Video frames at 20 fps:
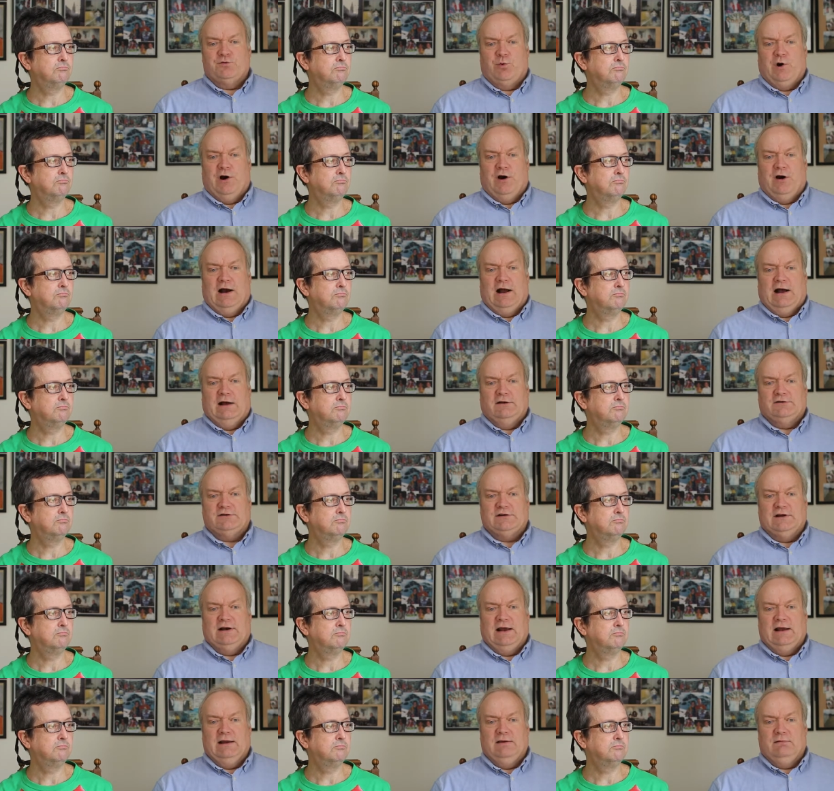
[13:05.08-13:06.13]
Speaker 1: warehouse
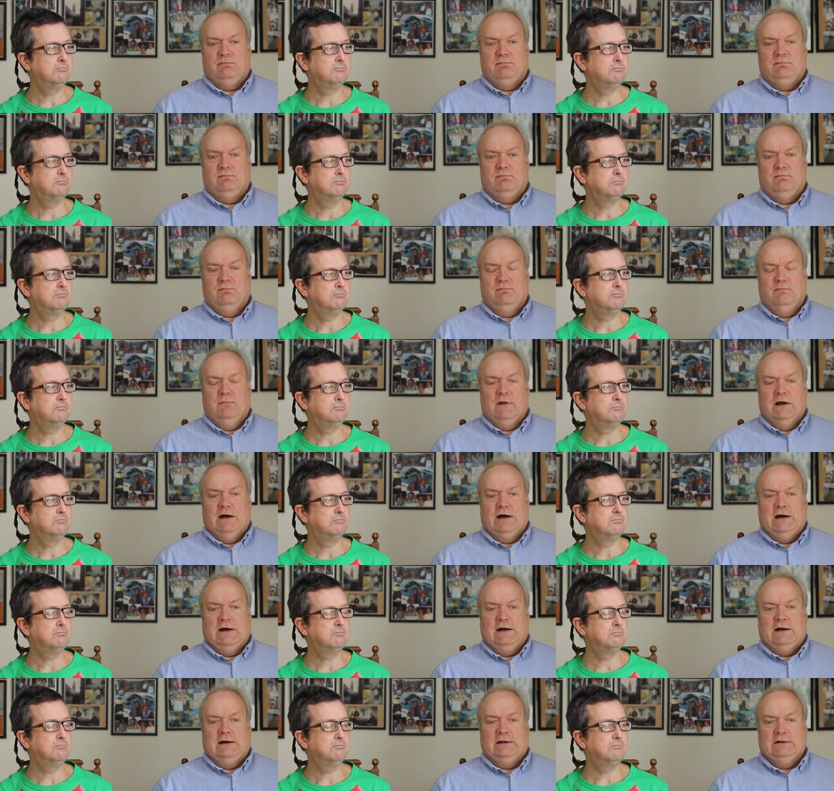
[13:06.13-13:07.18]
and I
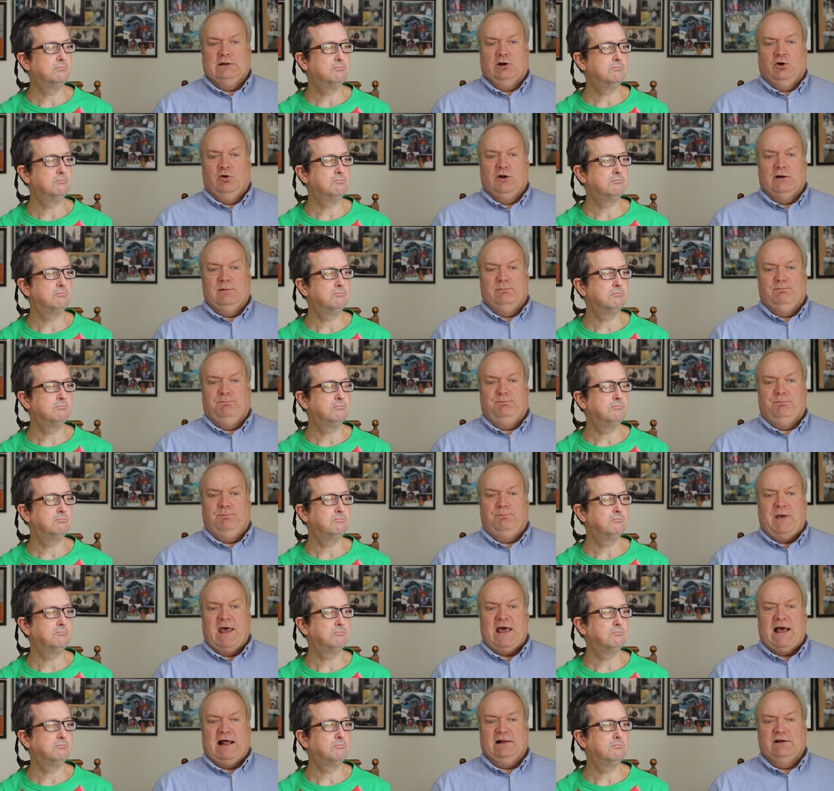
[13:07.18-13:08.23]
uh, loaded
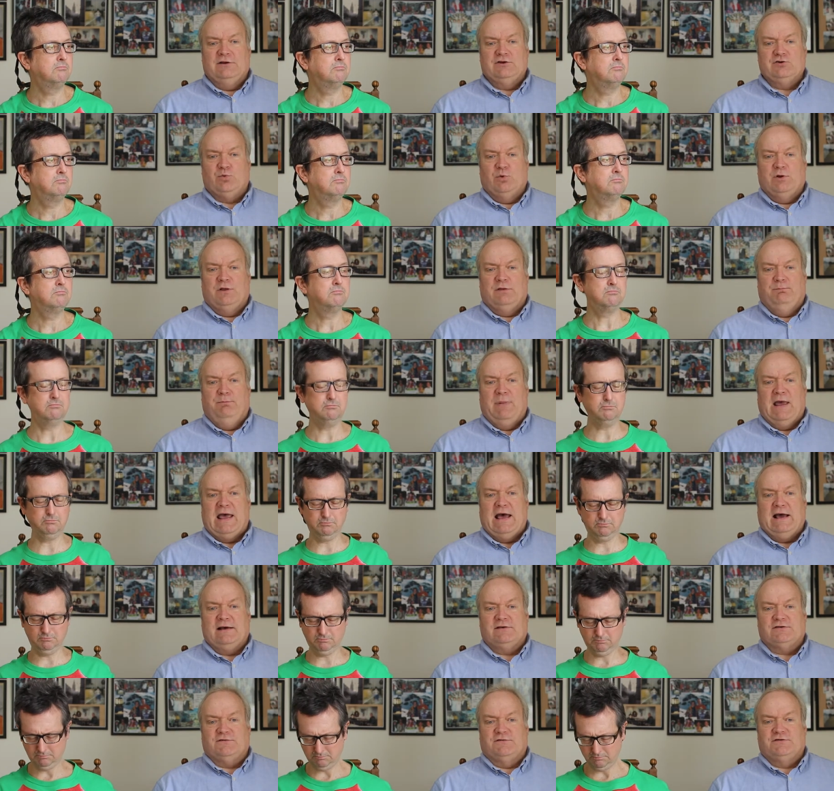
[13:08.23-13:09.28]
pallets with
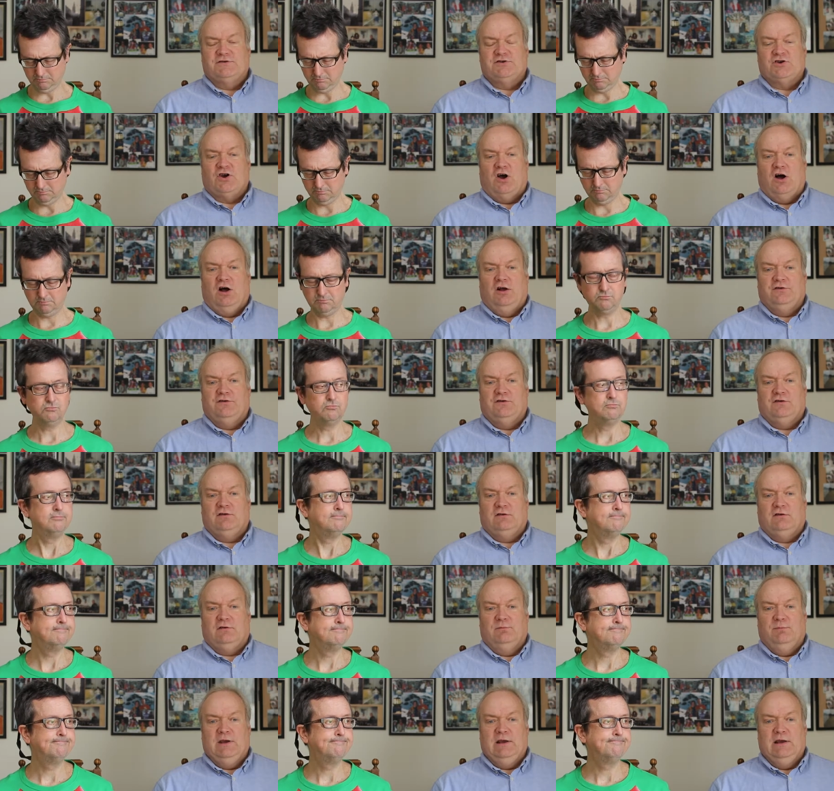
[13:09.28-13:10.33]
bags of salt
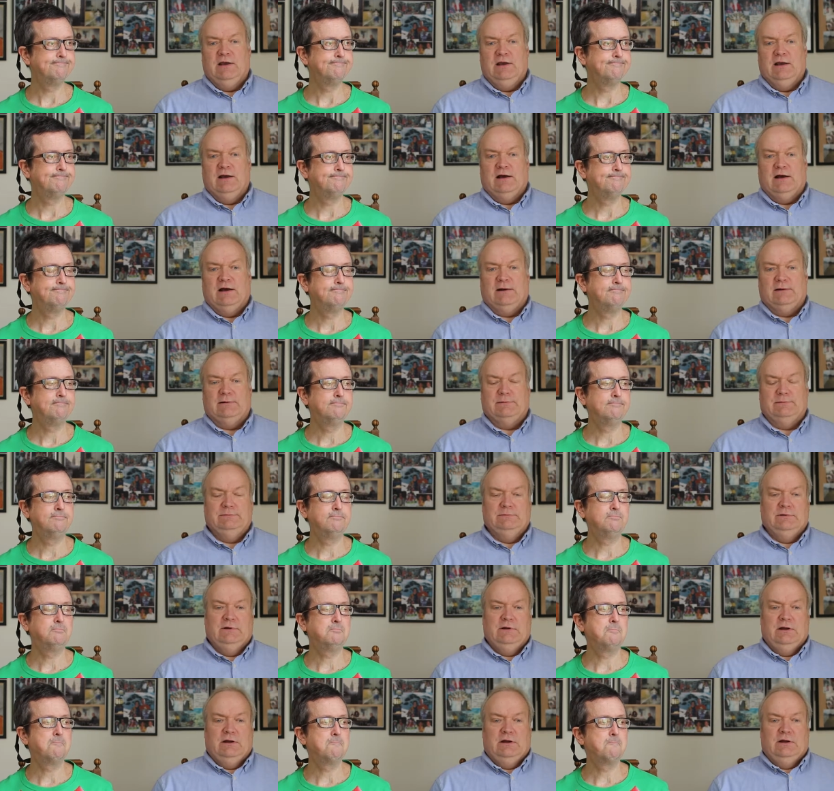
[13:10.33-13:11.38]
to be uh,
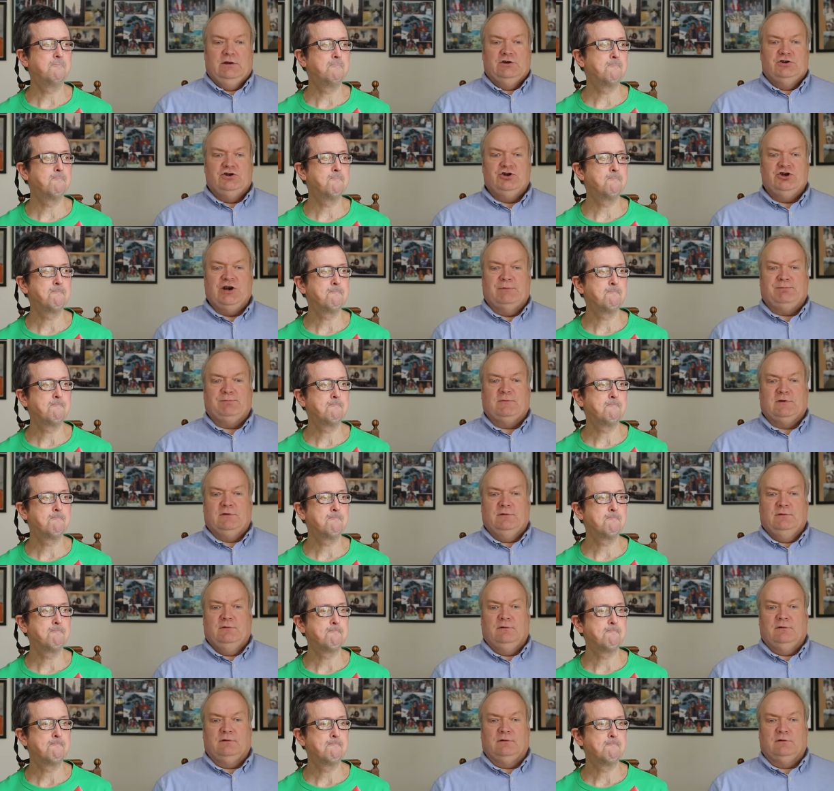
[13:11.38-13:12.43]
shipped
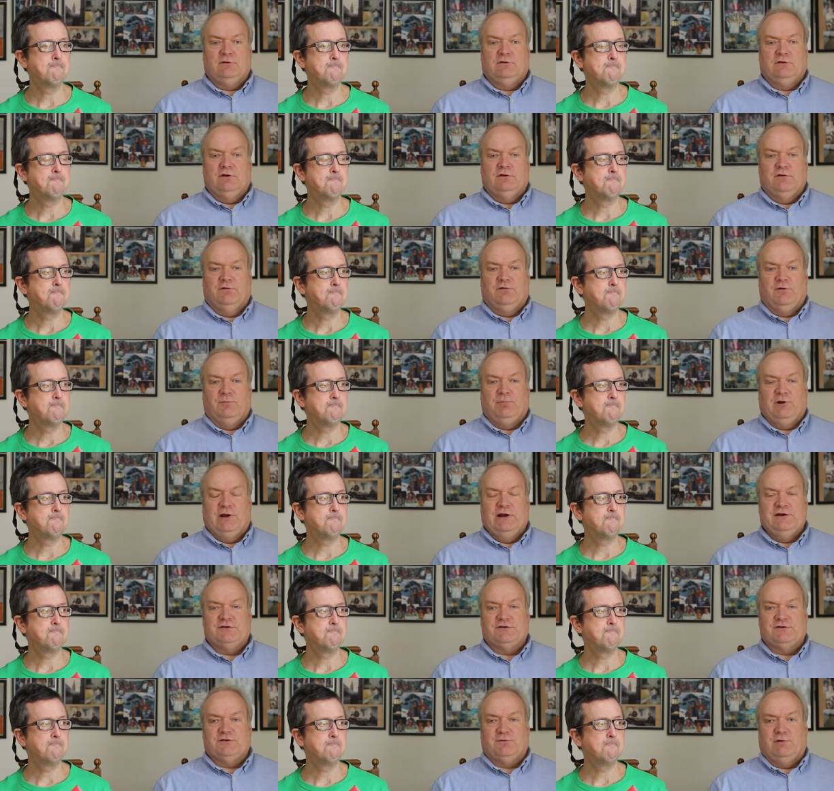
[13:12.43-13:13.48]
to different
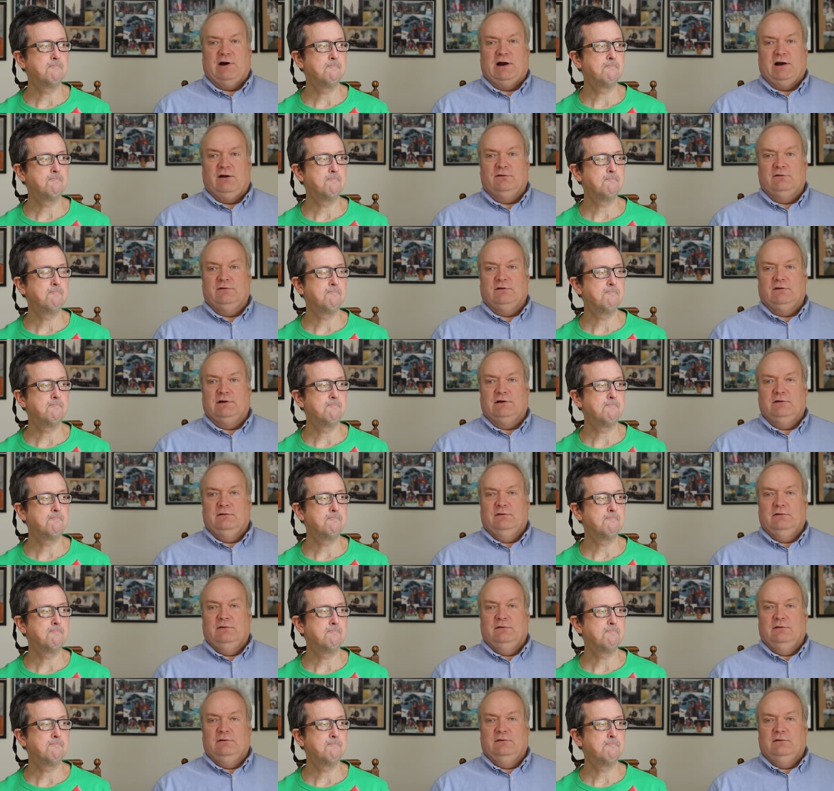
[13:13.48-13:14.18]
places around